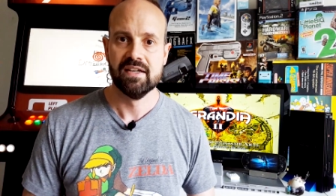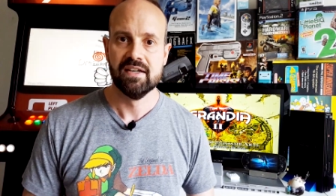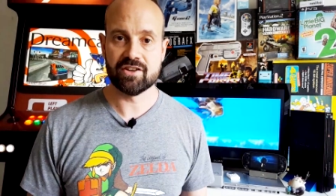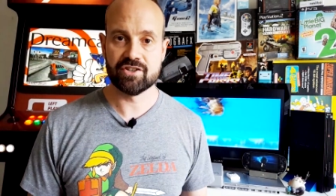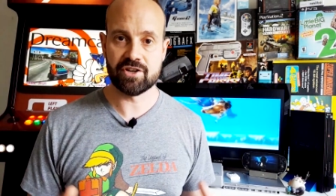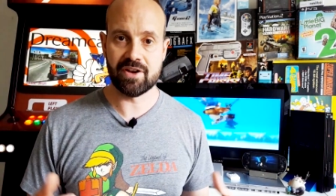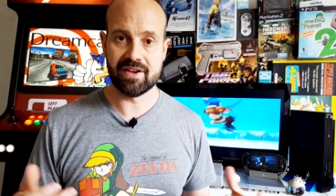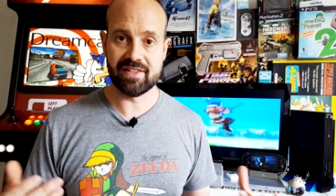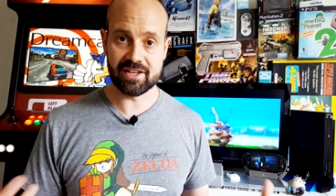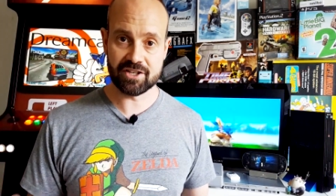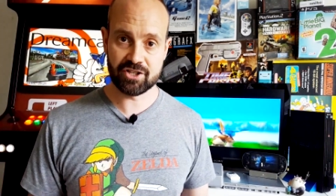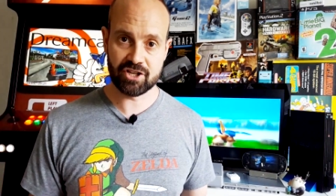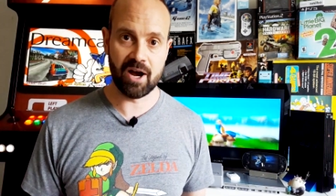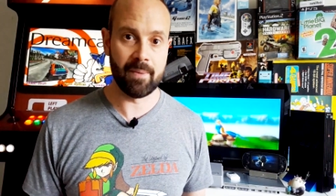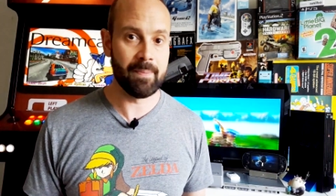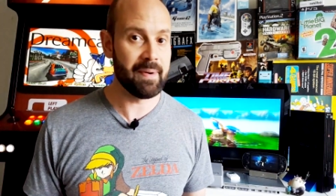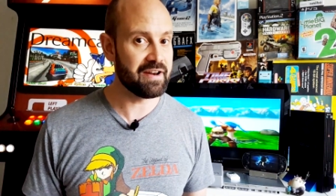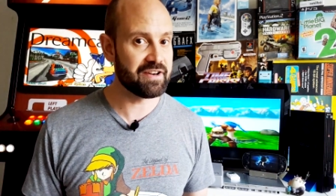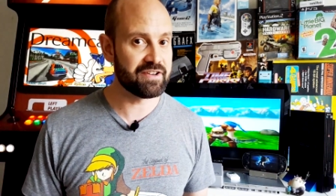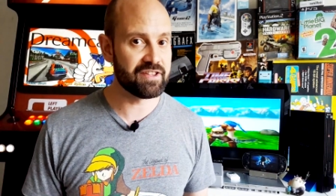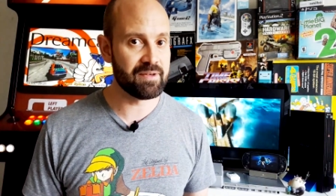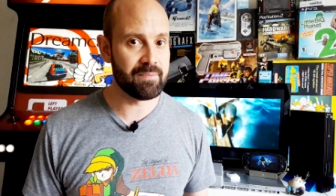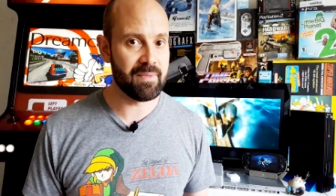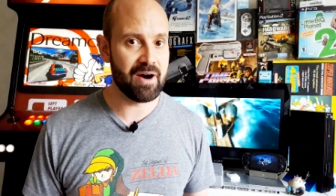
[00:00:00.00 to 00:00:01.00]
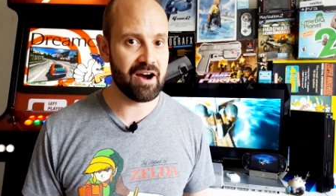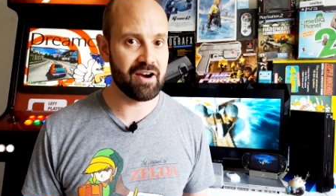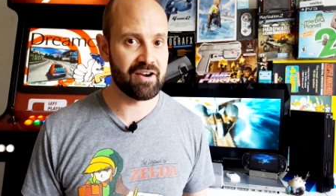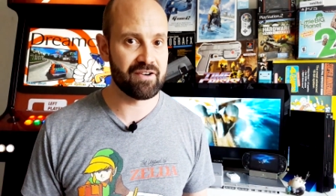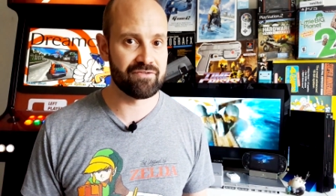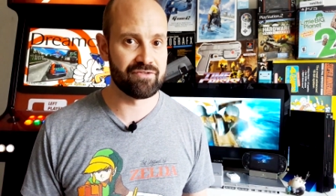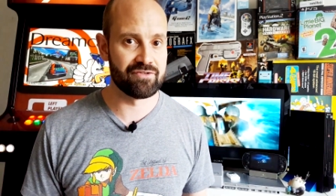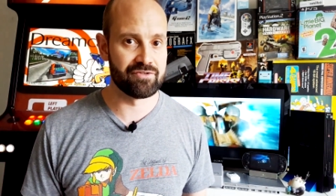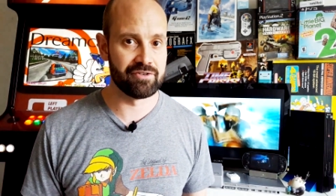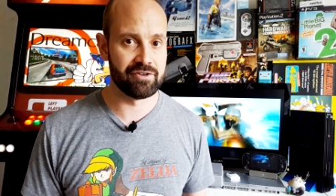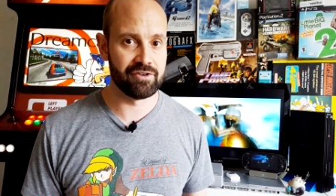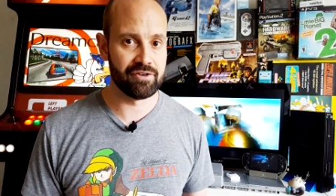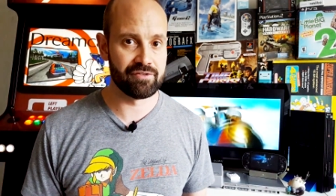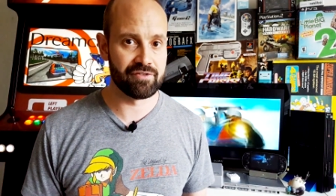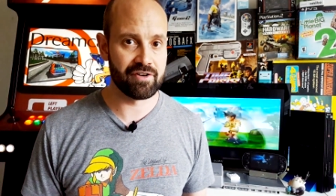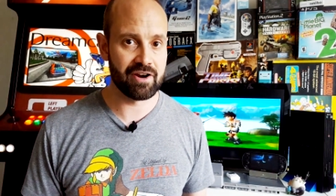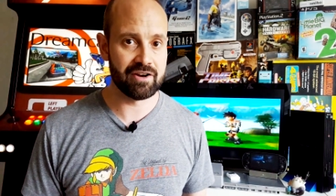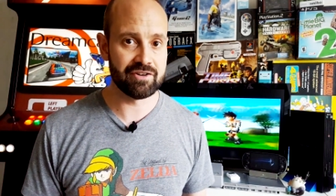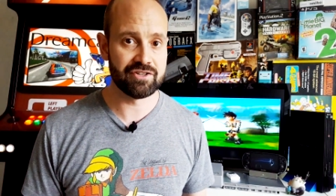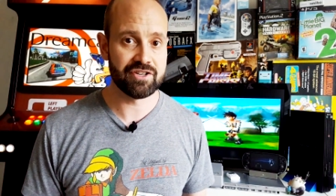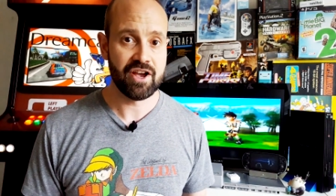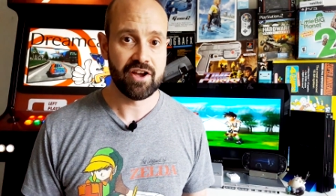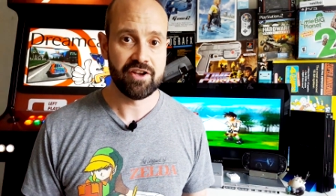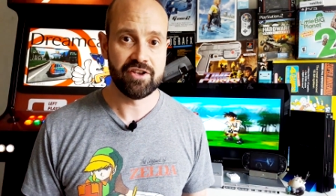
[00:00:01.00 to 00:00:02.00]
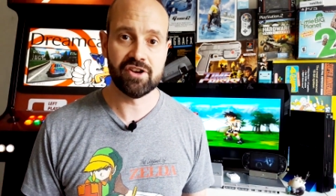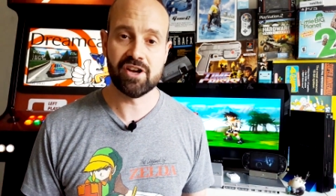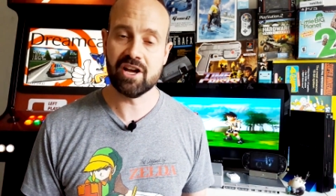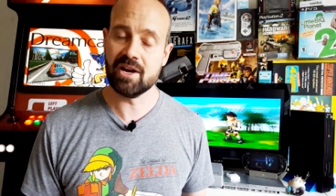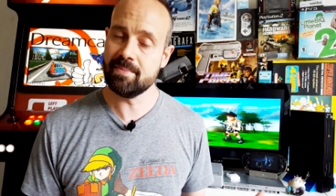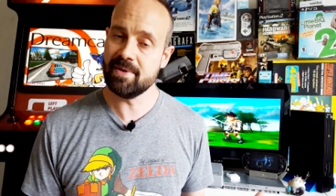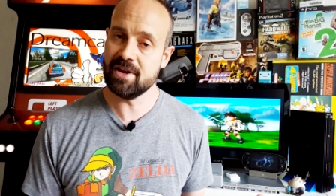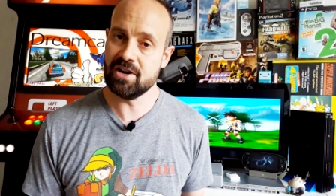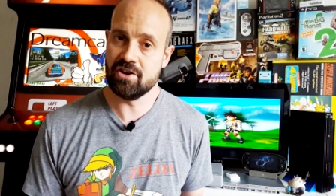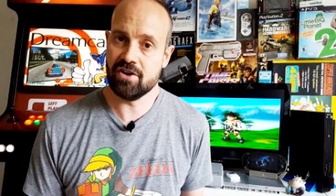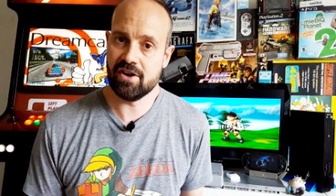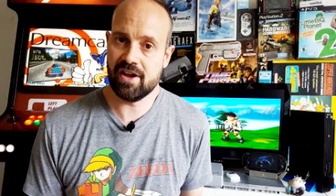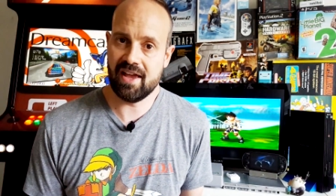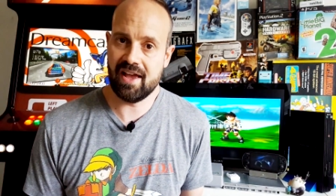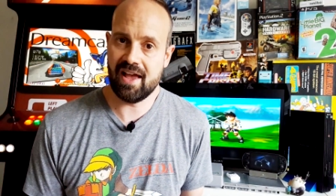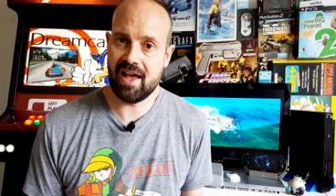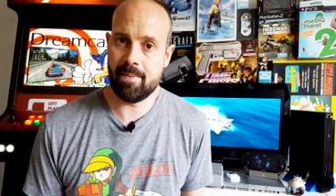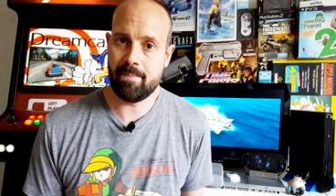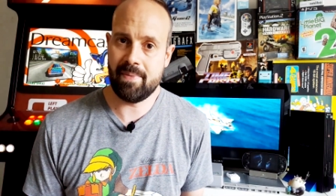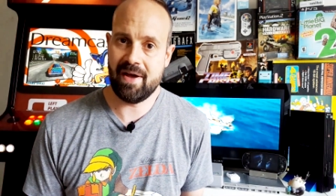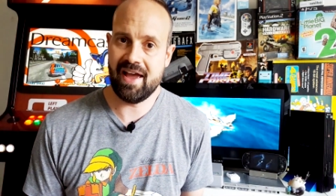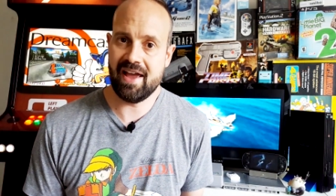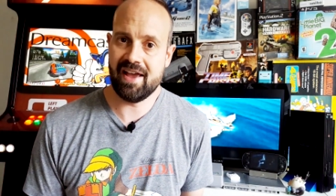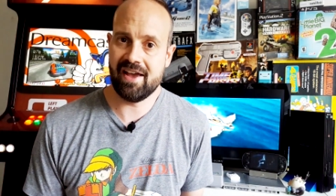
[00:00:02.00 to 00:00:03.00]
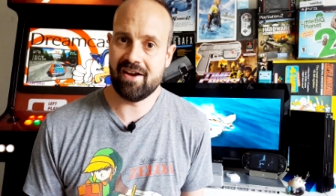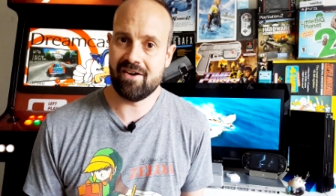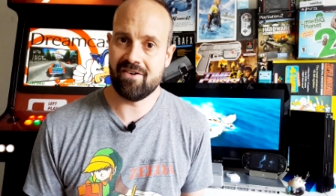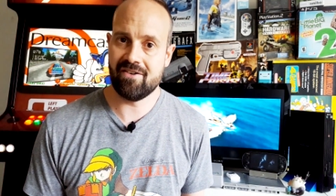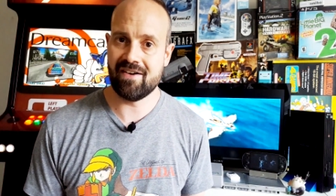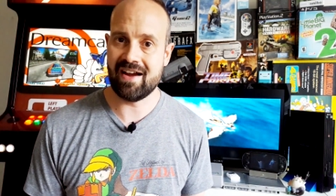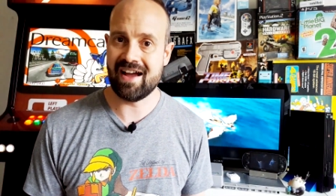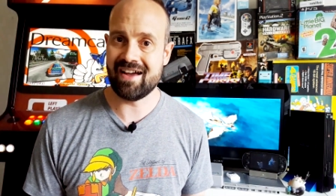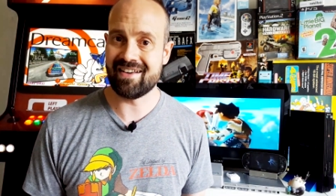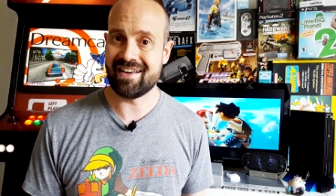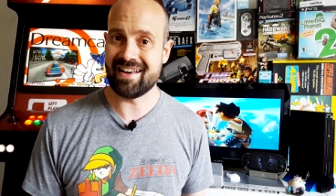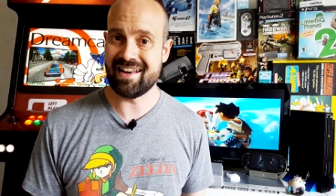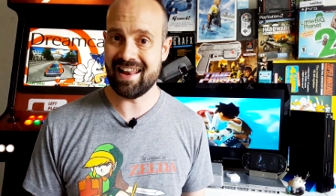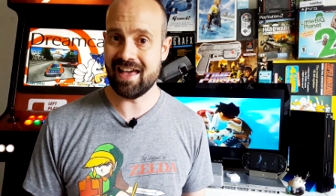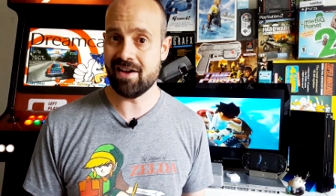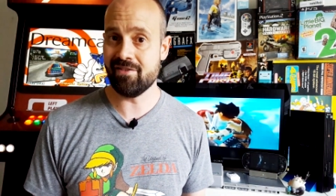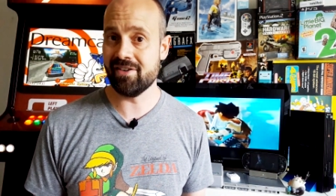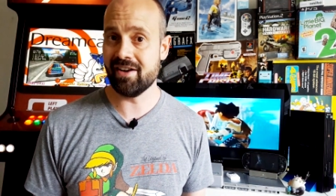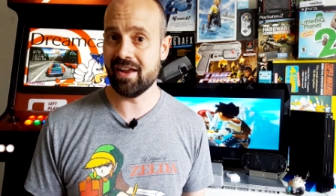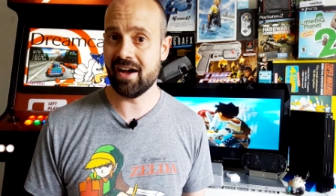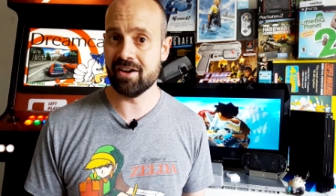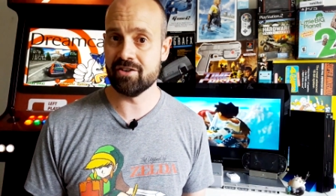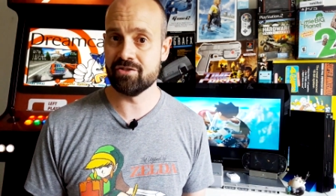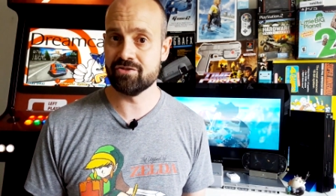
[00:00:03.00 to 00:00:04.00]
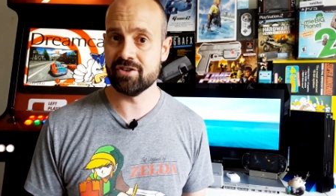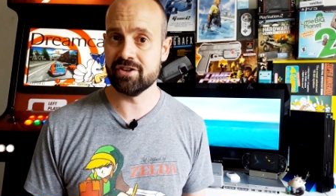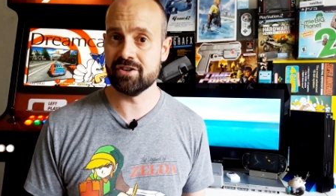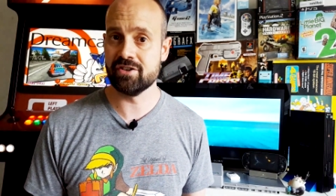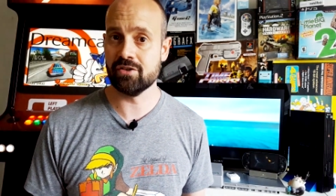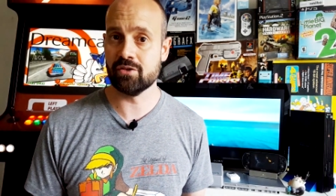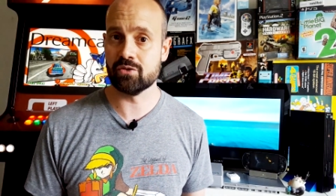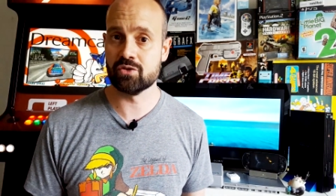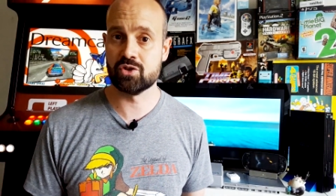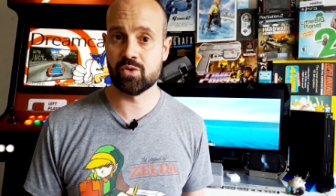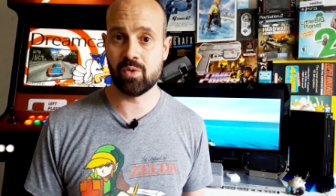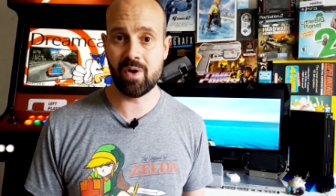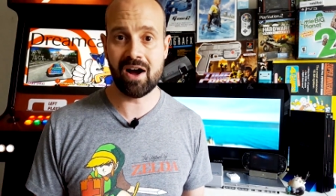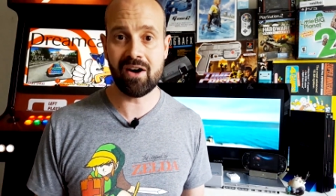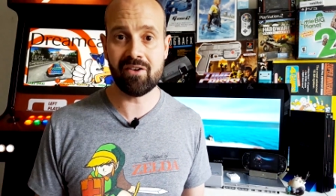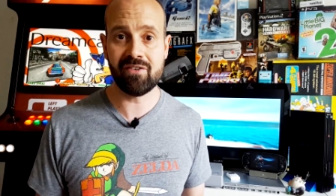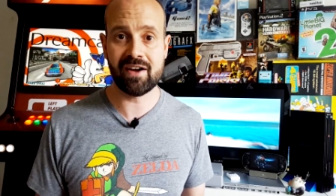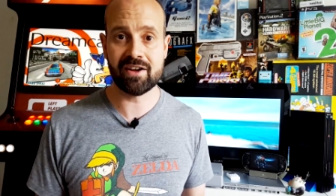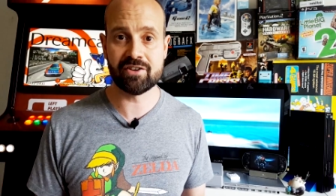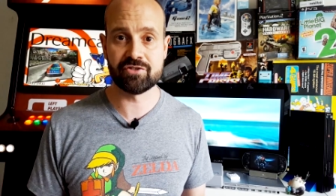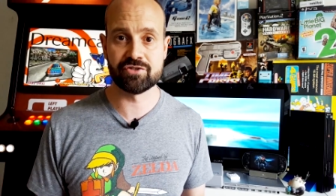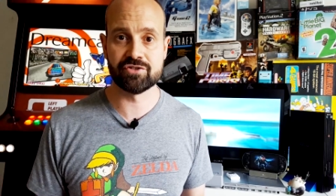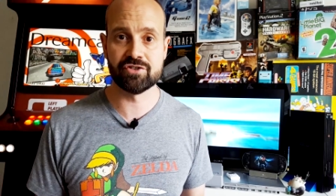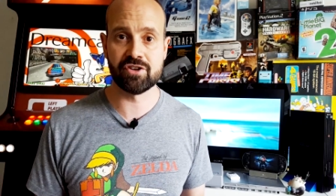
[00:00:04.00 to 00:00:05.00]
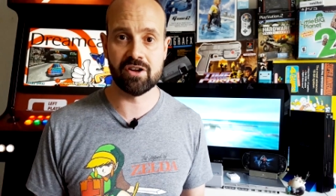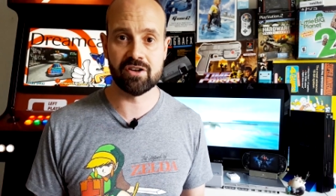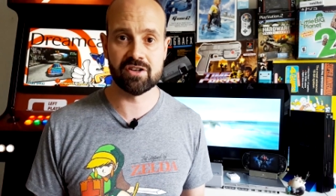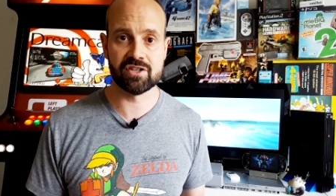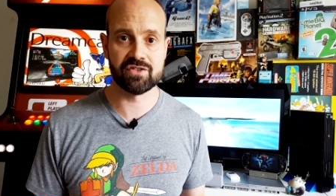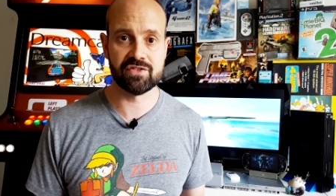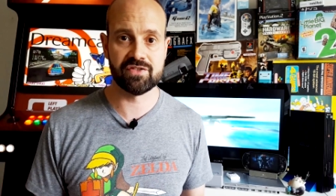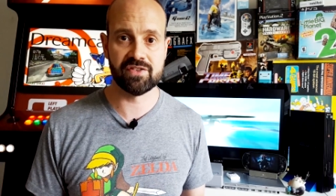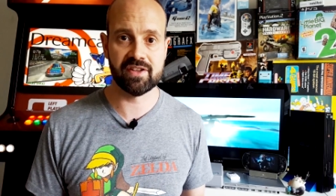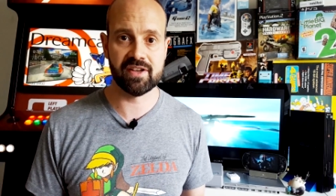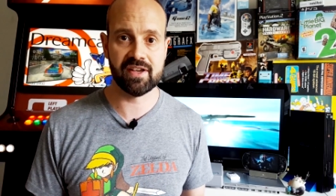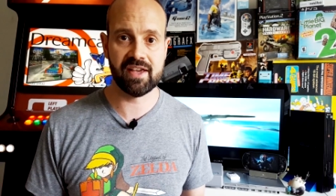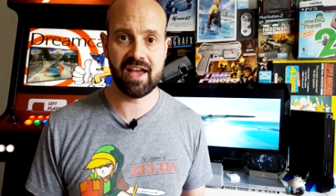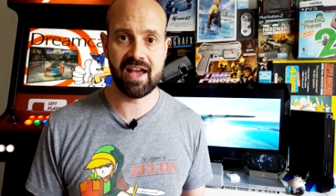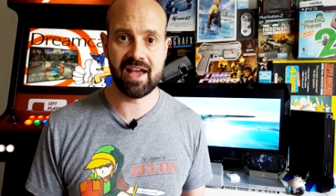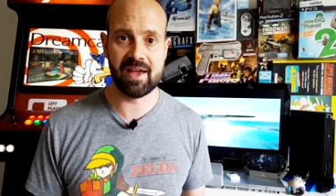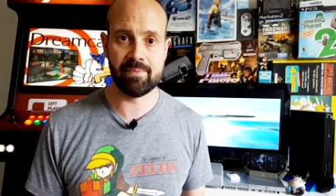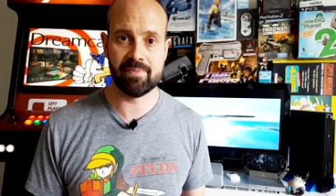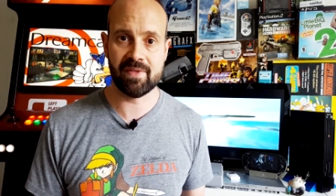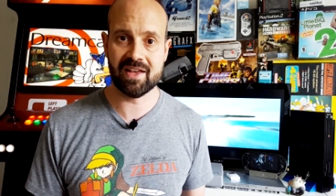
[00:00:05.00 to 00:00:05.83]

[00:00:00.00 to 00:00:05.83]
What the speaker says: So at the top end of the market for Rule of Rose, you're going to be looking at paying around $1,100 or $1,200 for the game.